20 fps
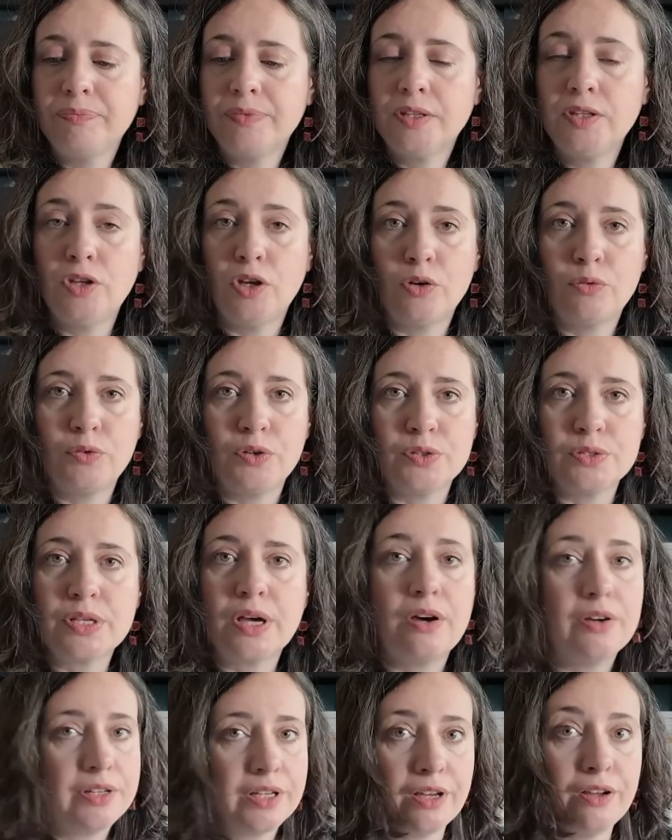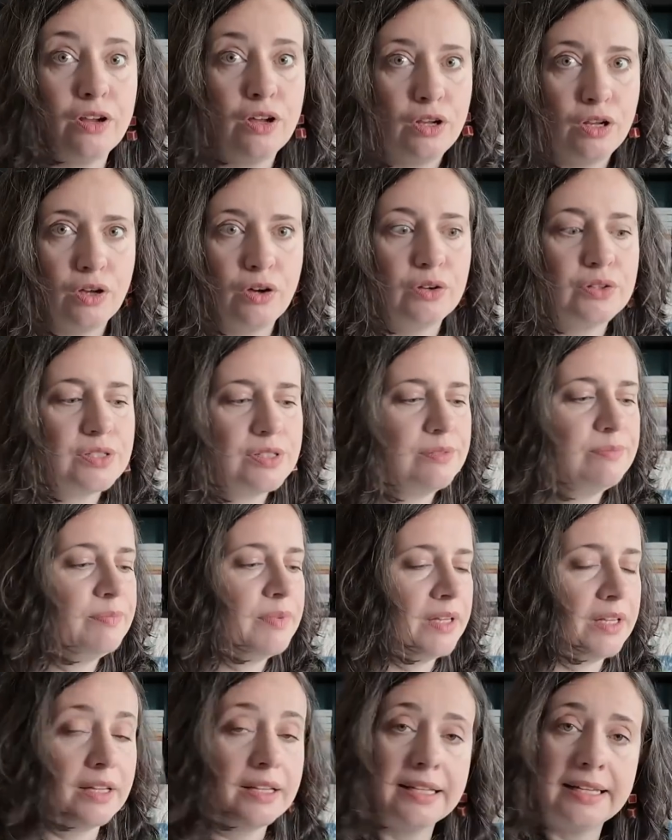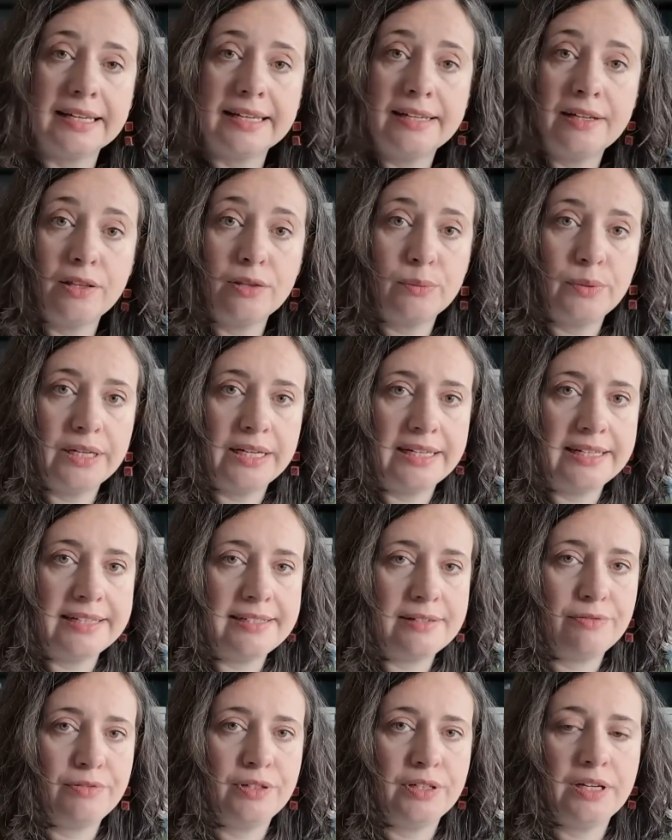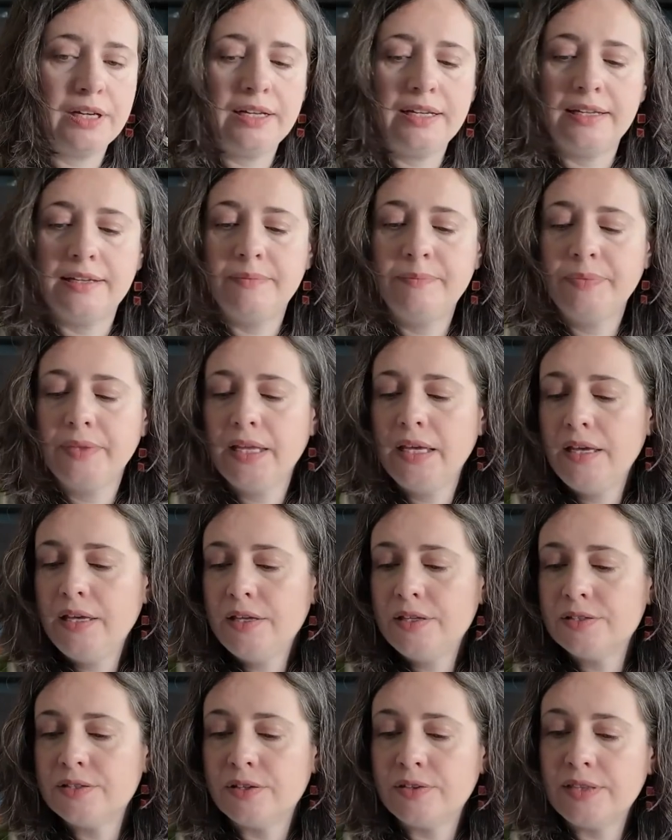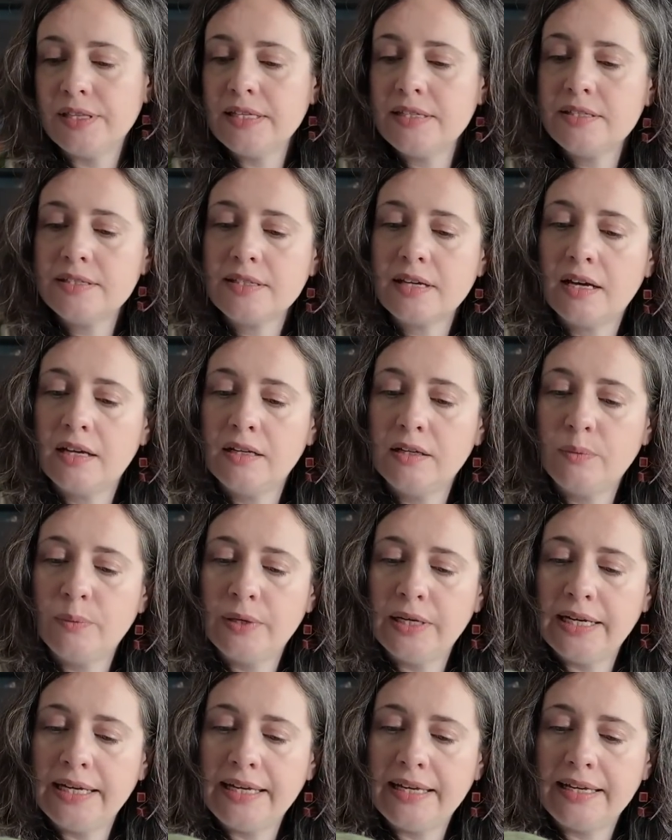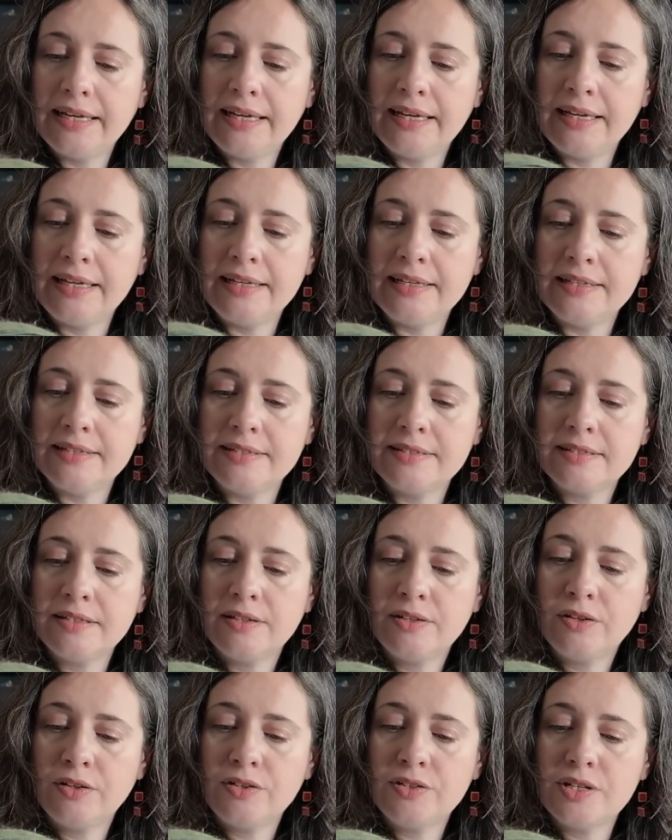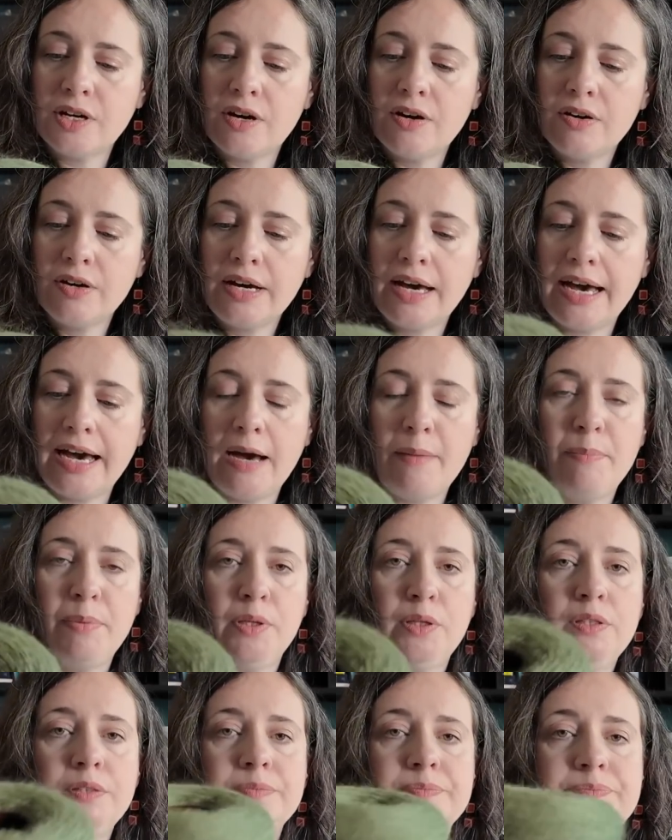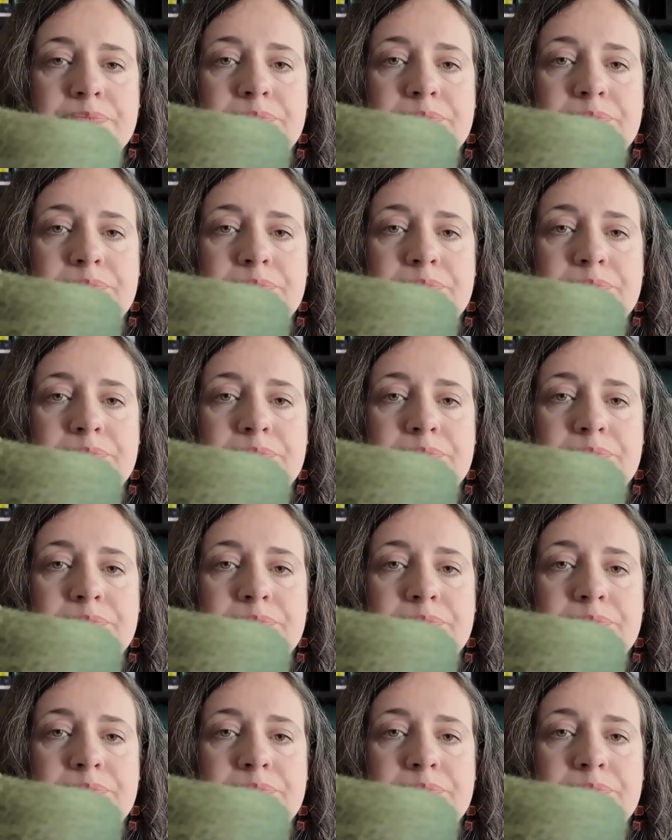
no frills cardigan a lot, and I'd like another one in a different colour. So this colourway is dark apple,